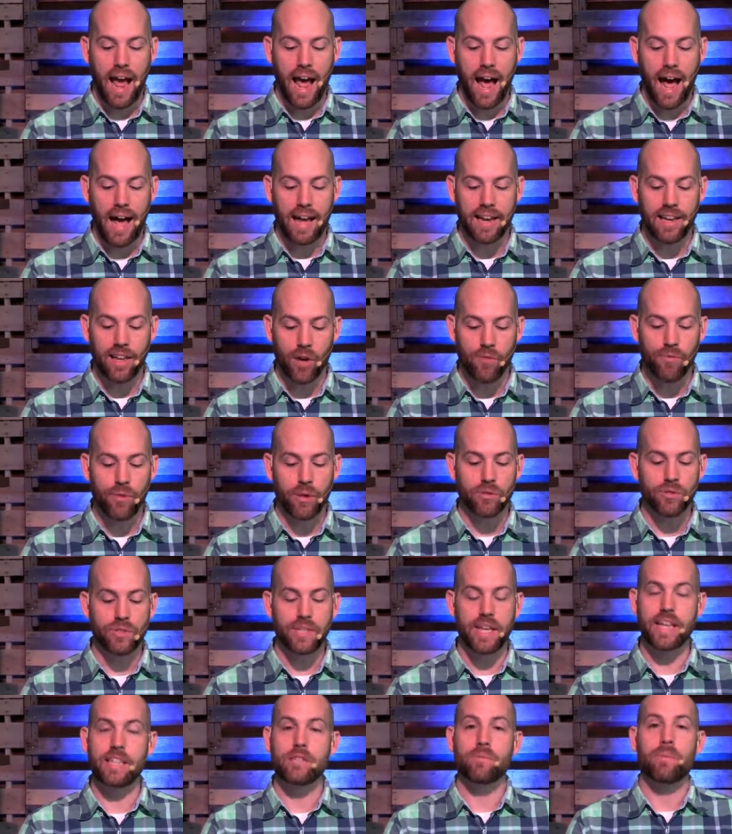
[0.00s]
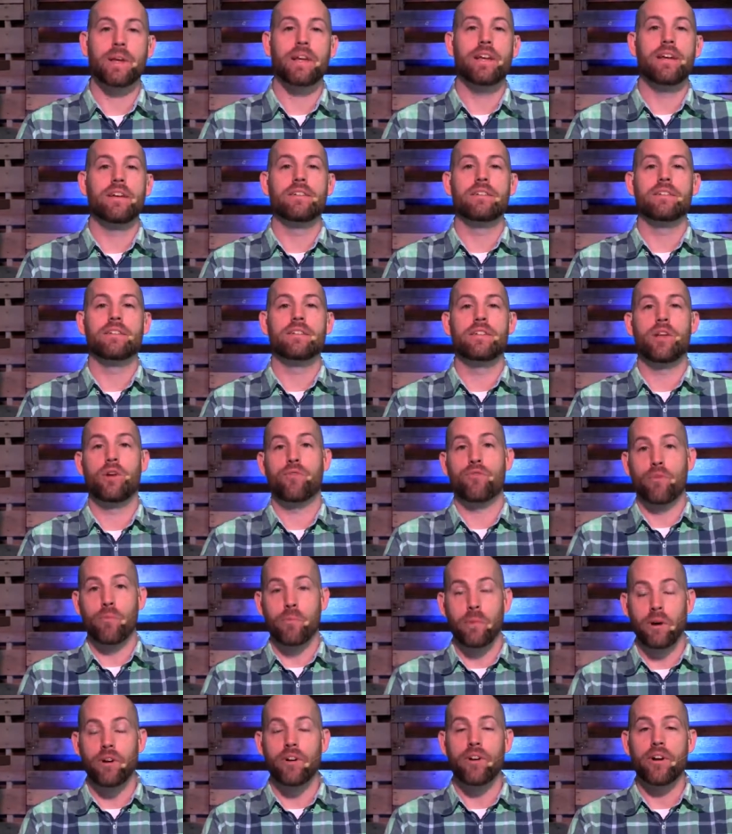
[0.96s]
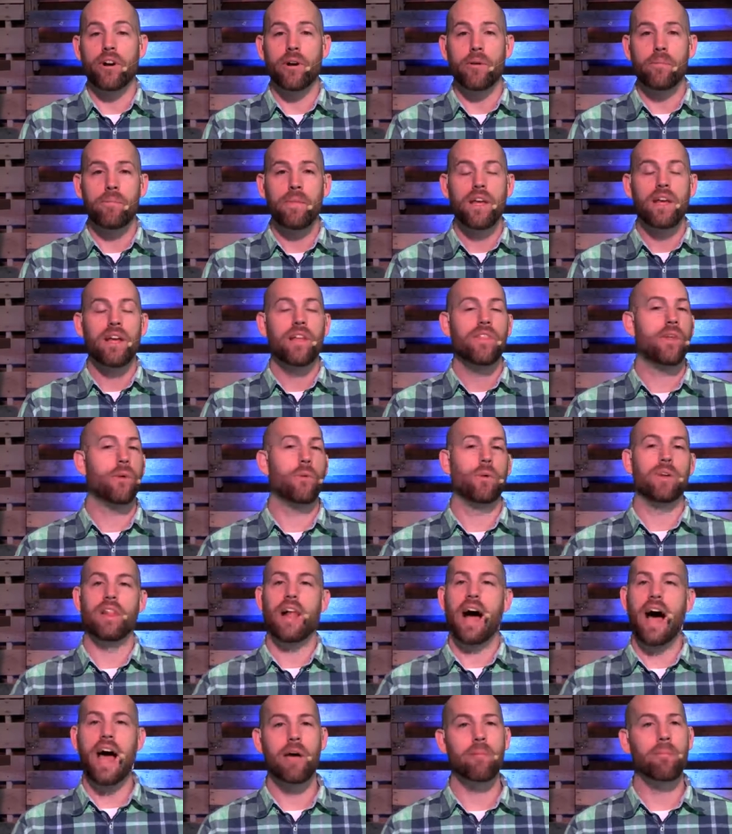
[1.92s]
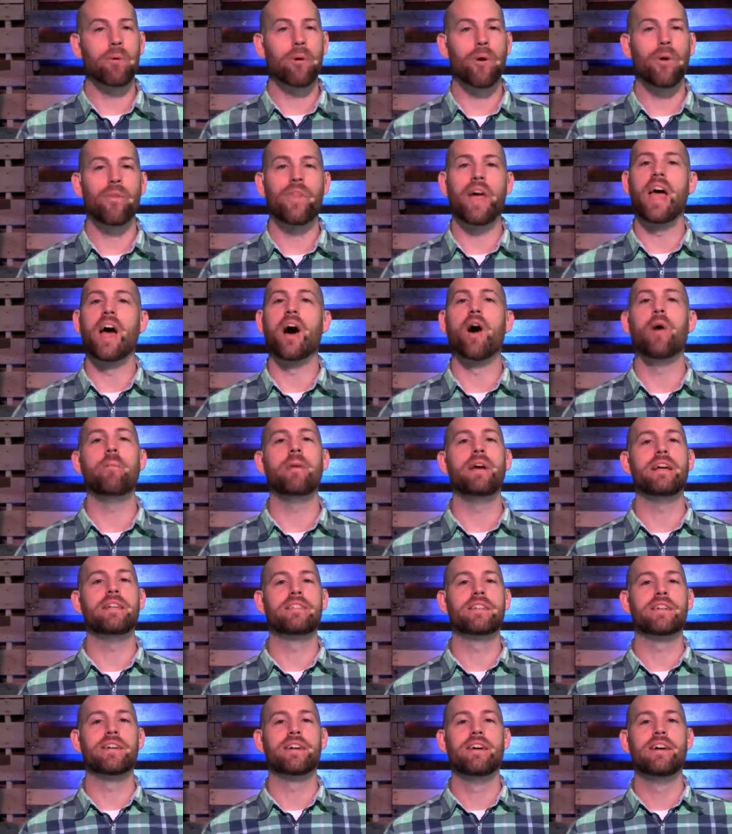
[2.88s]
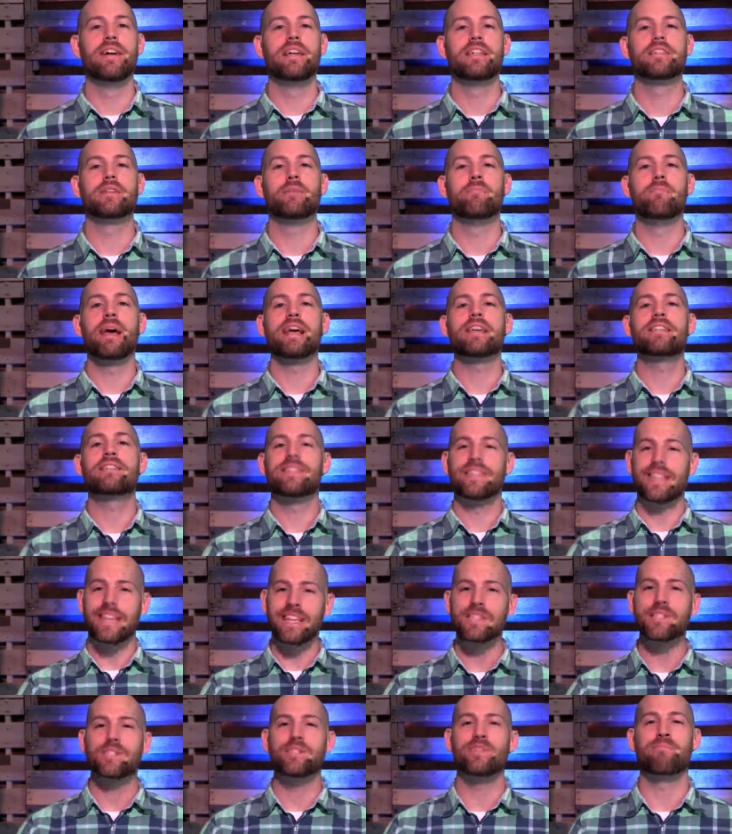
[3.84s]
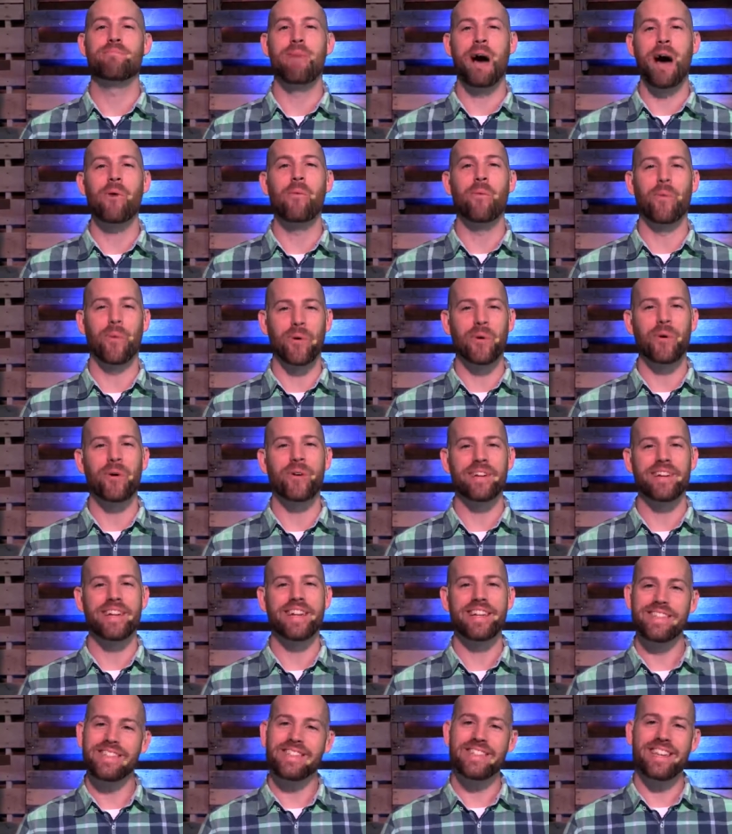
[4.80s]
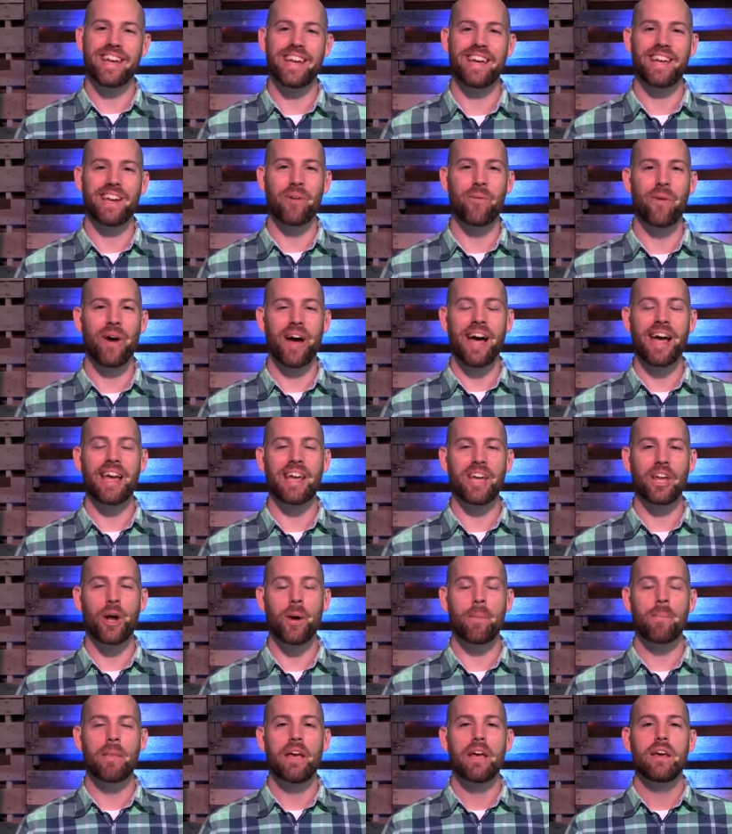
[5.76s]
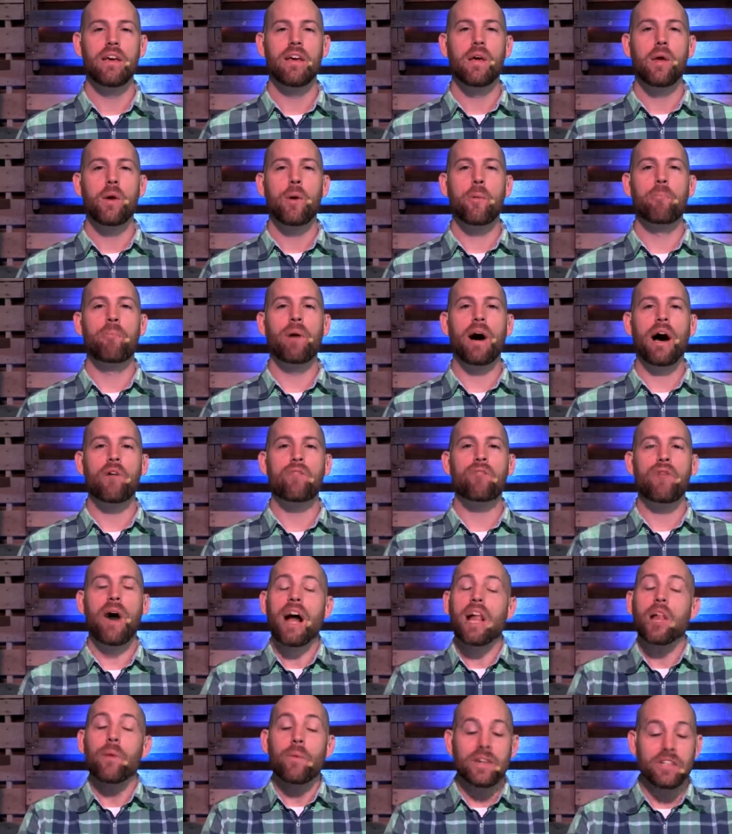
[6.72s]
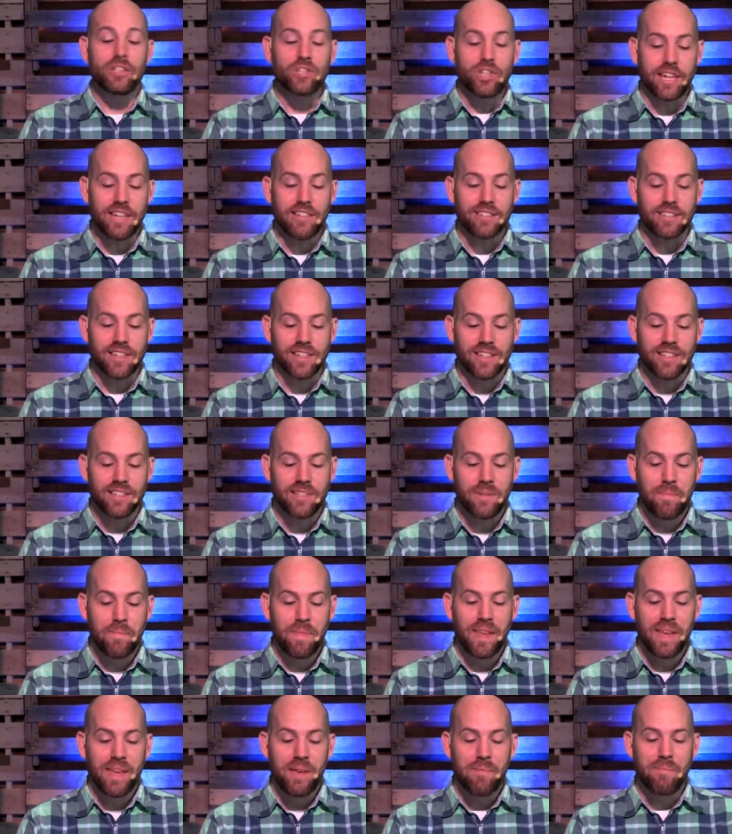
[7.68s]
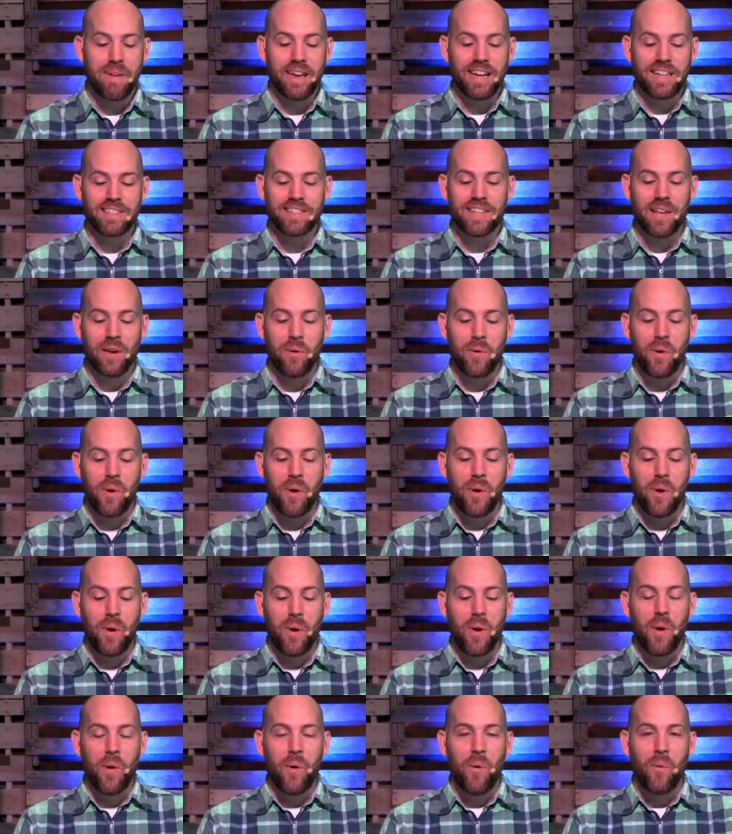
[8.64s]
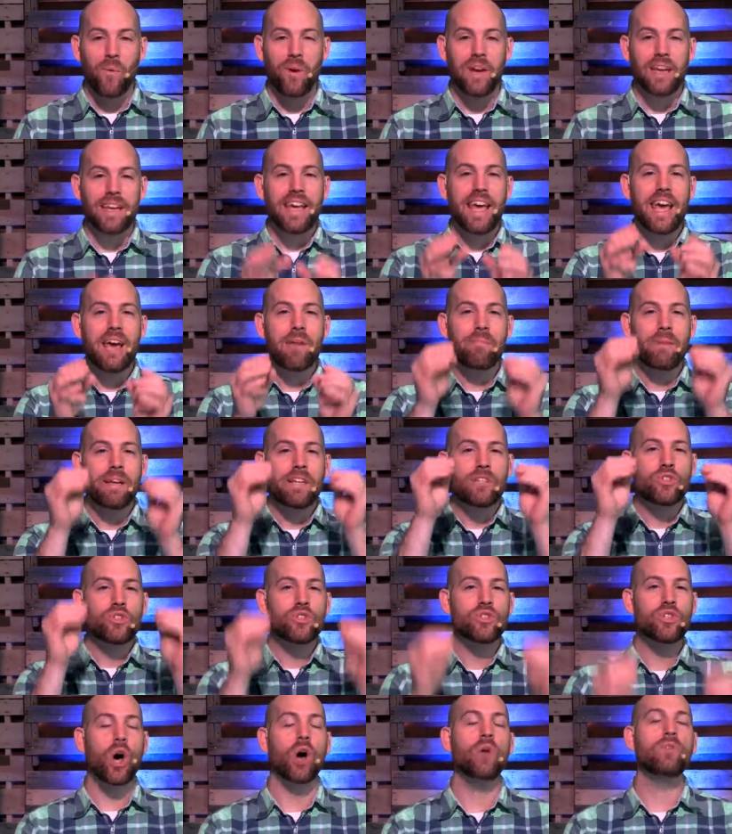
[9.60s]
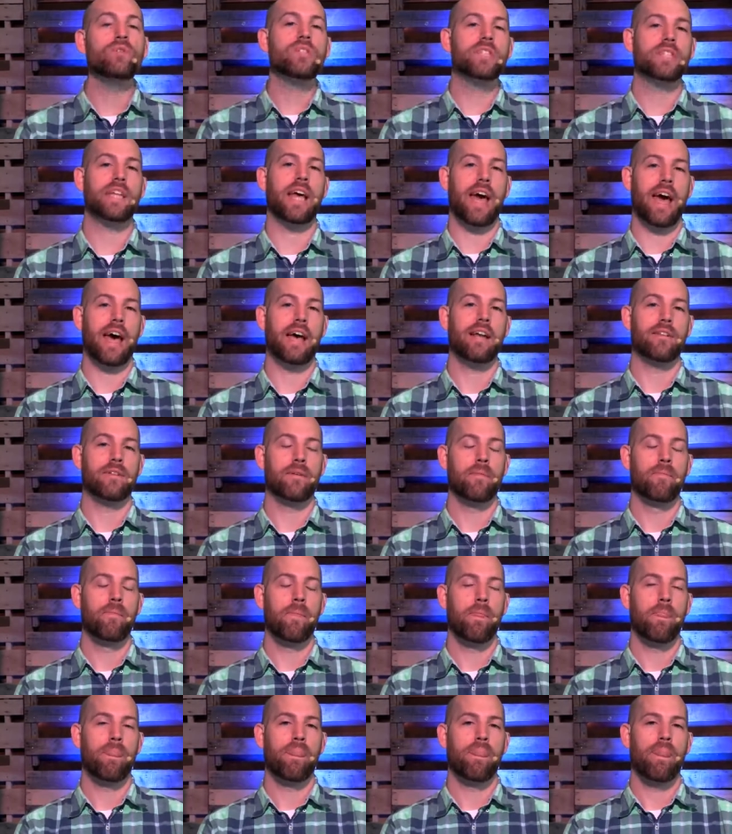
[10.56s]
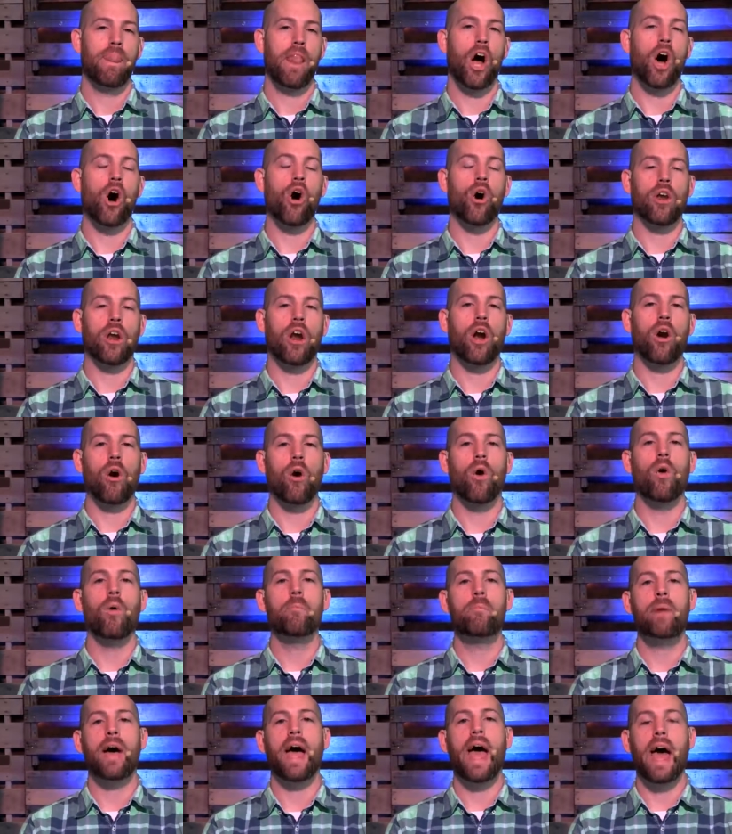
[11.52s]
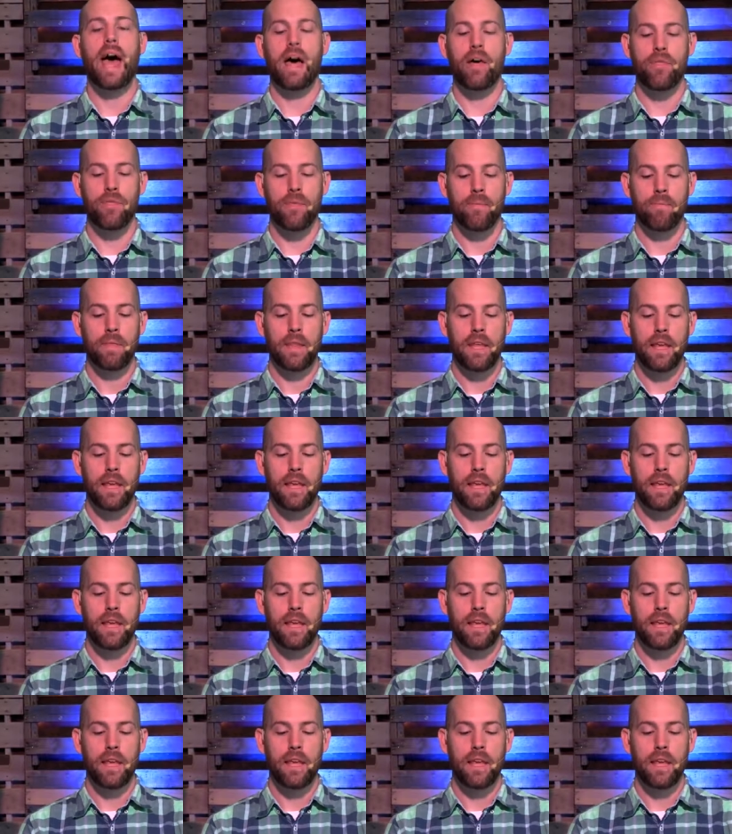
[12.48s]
I love those things because they're familiar, they're reliable, they help me to, to make sense of my world in a, in a way, you know. But following Jesus means that we can't be so set on our own path